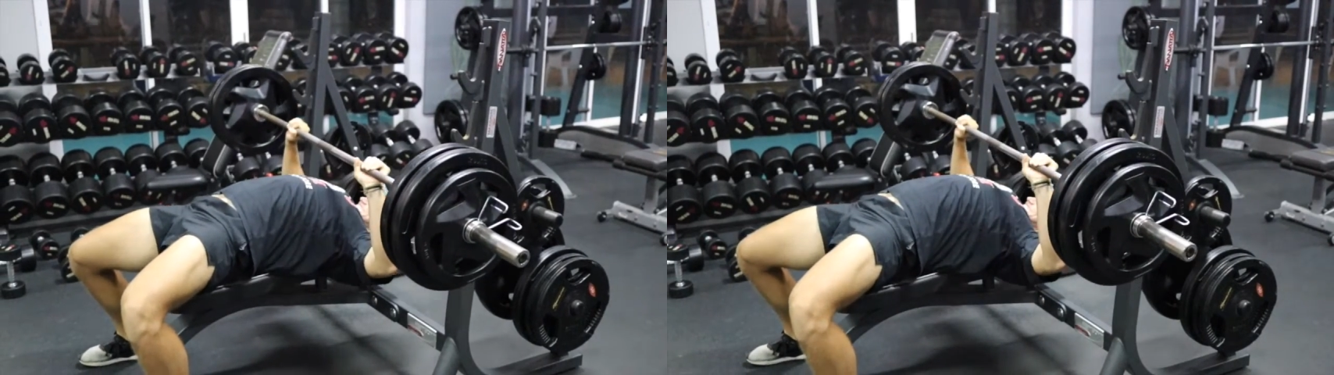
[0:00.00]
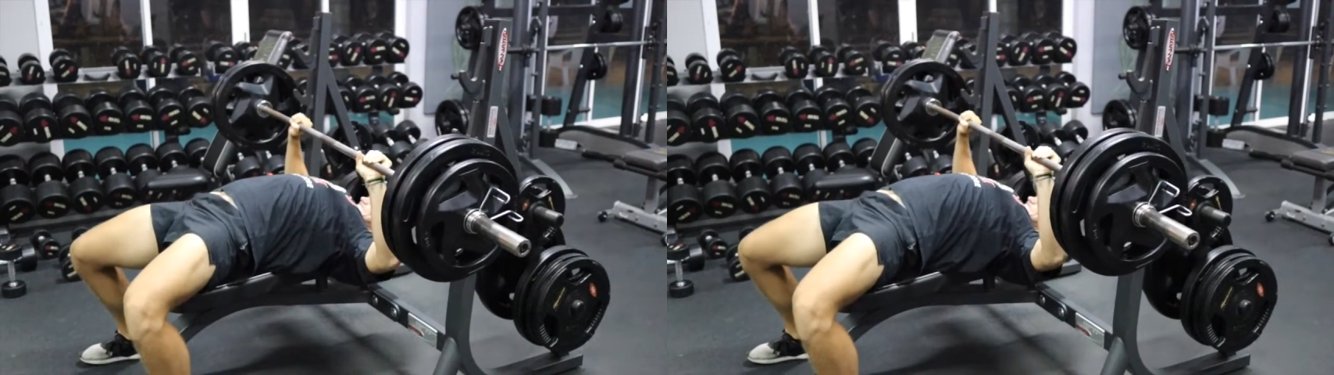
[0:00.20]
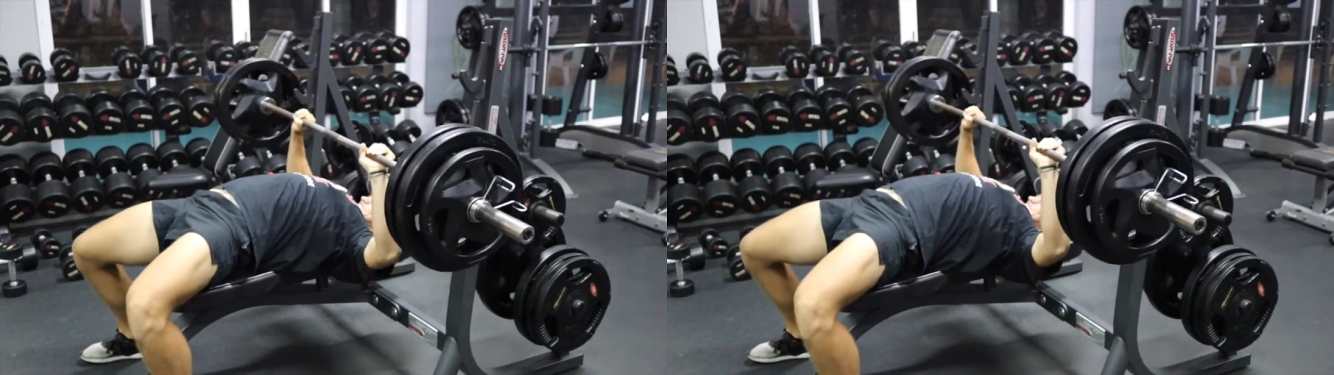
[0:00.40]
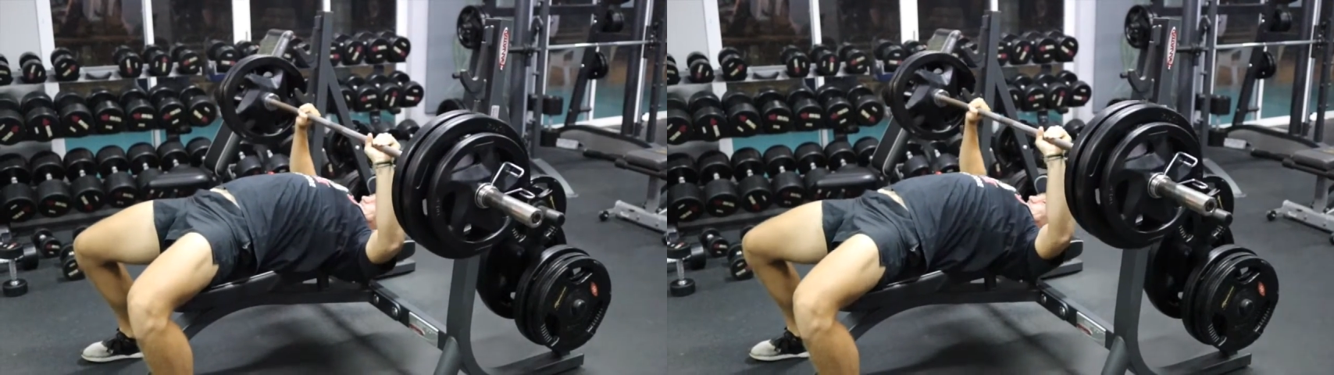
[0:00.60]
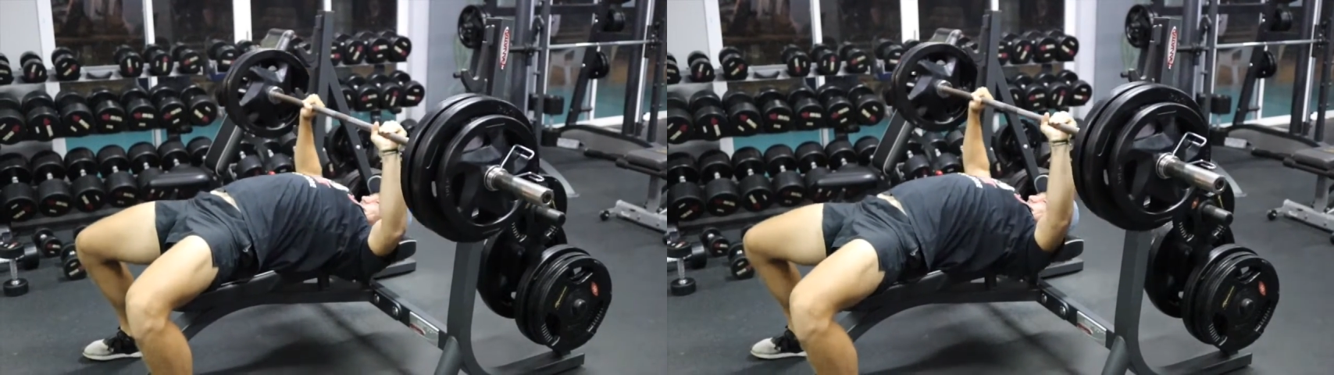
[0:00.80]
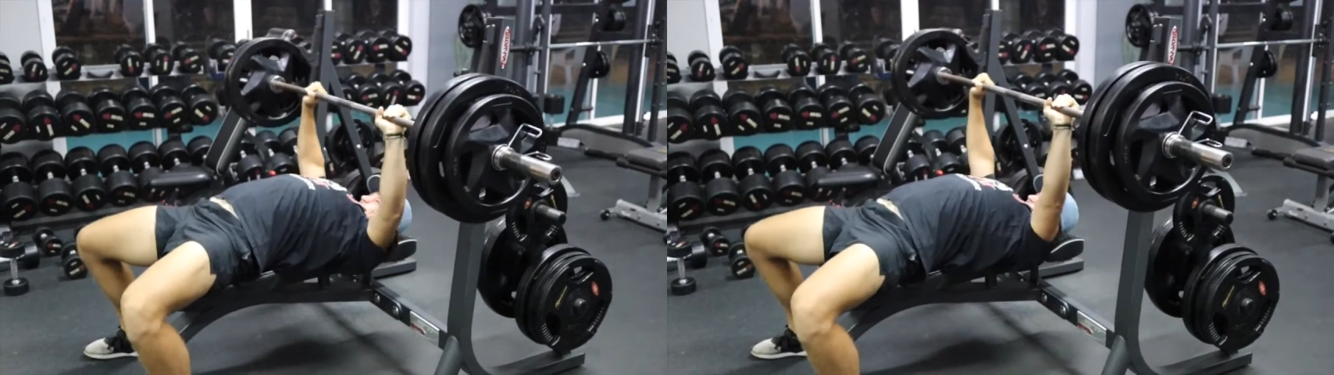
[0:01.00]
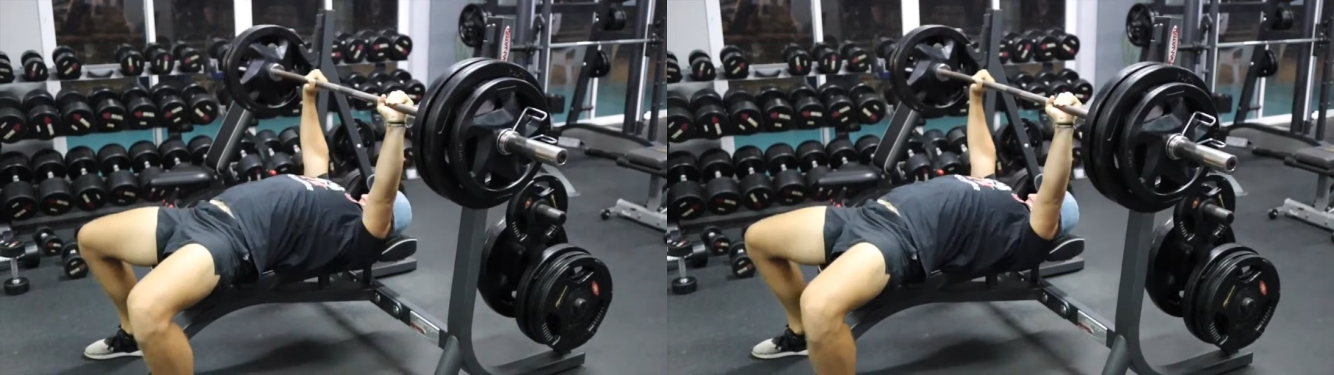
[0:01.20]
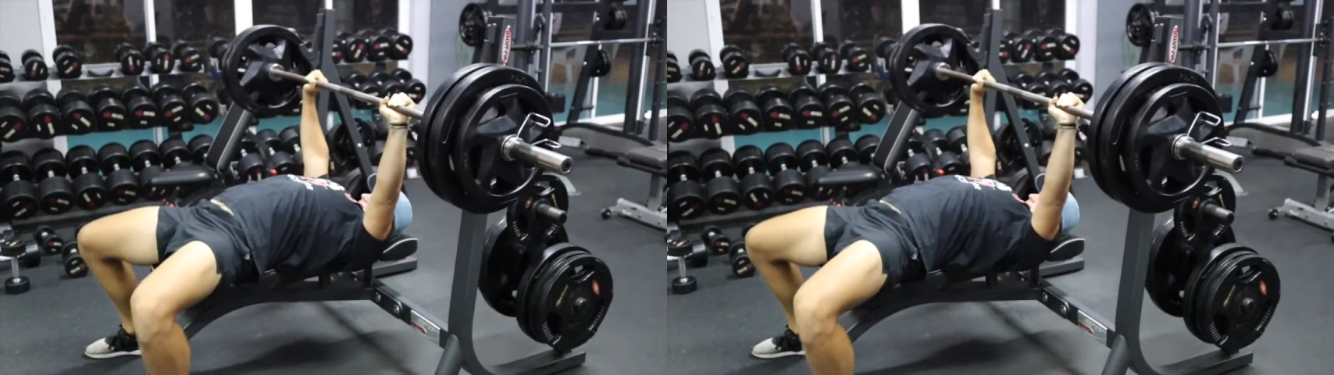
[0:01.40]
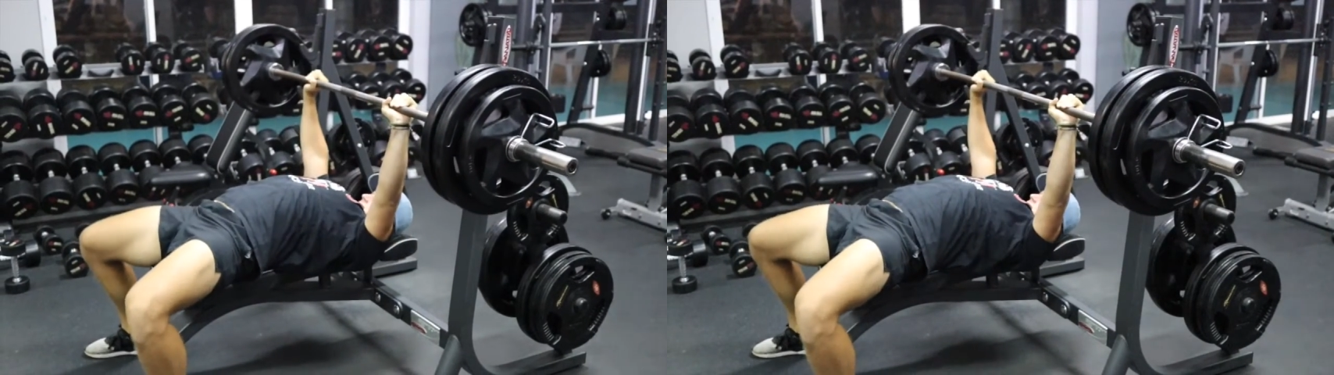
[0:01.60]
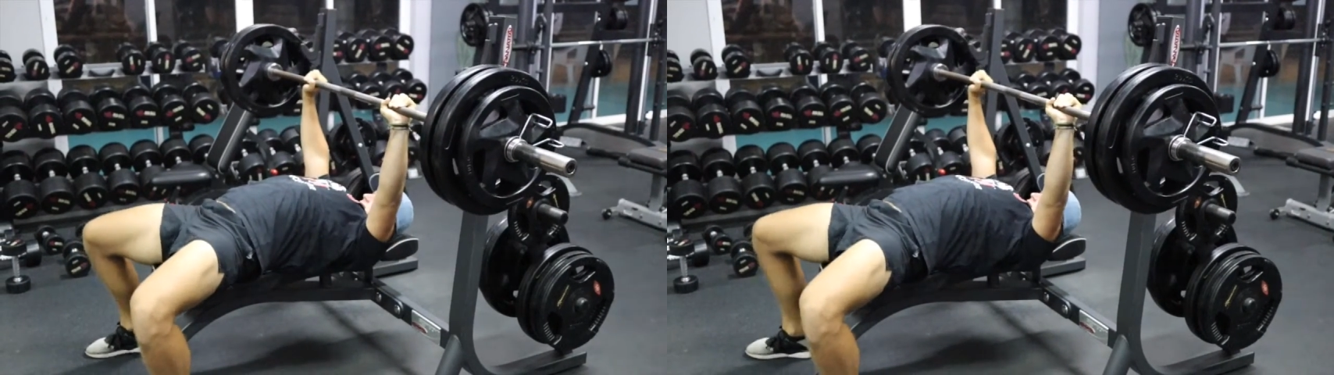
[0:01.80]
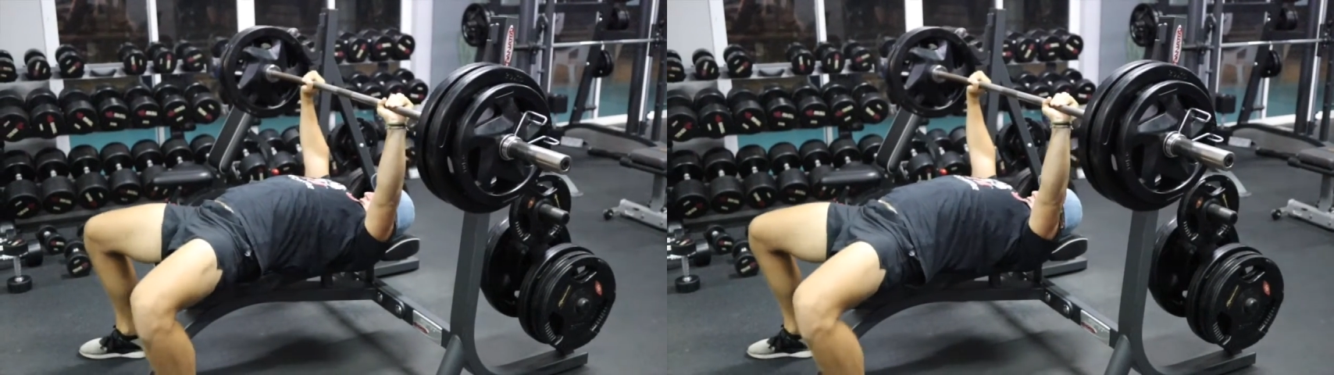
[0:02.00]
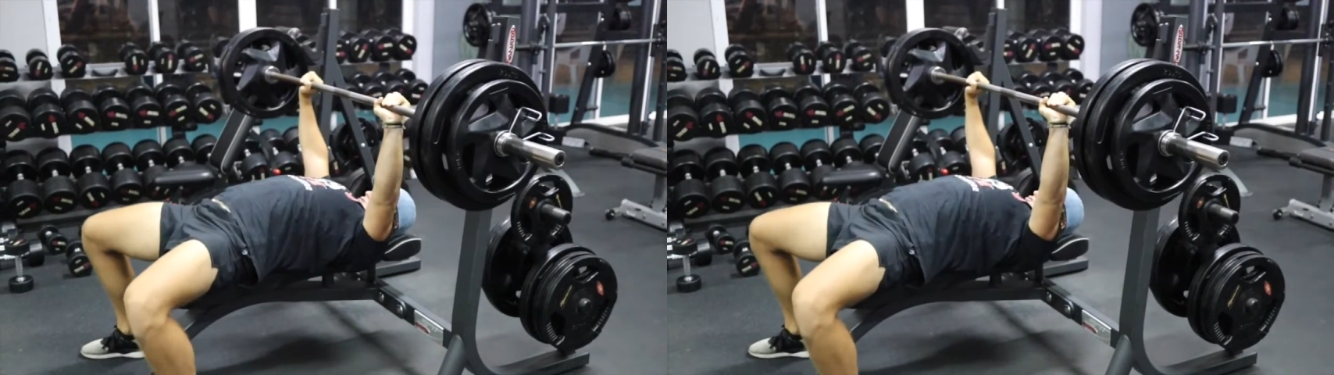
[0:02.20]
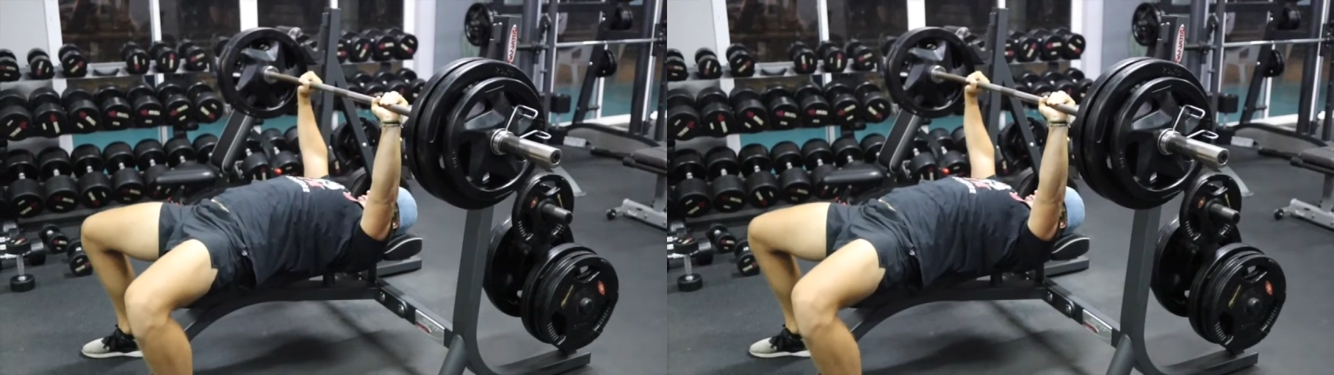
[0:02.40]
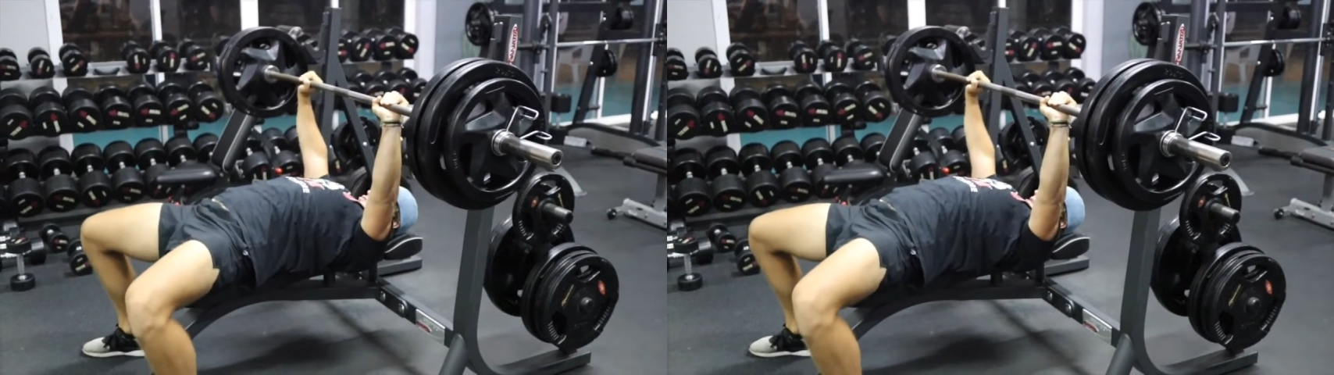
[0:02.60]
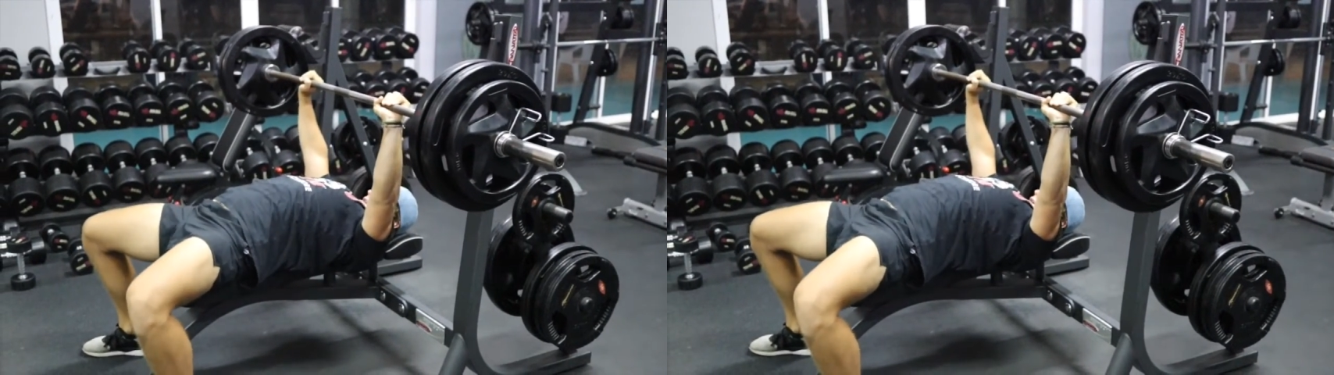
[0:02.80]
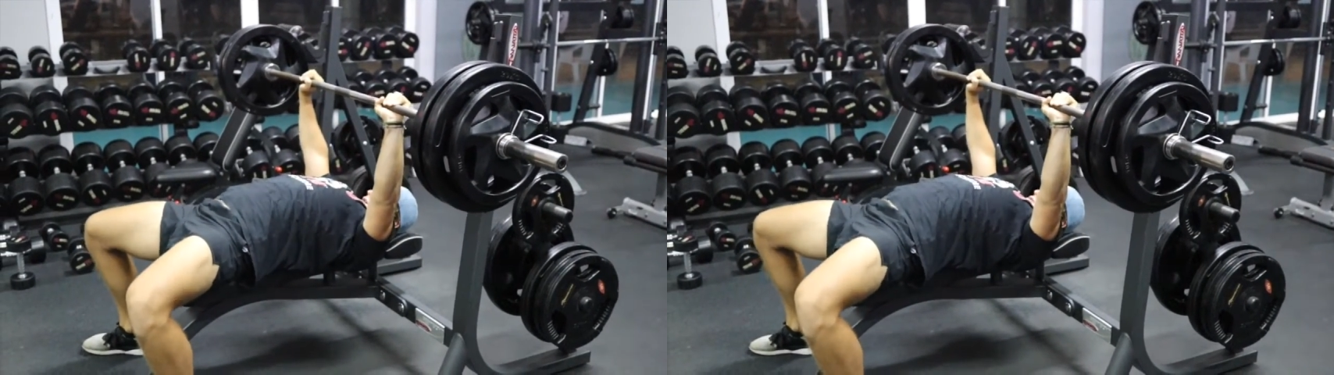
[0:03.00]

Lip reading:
(no speaker visible)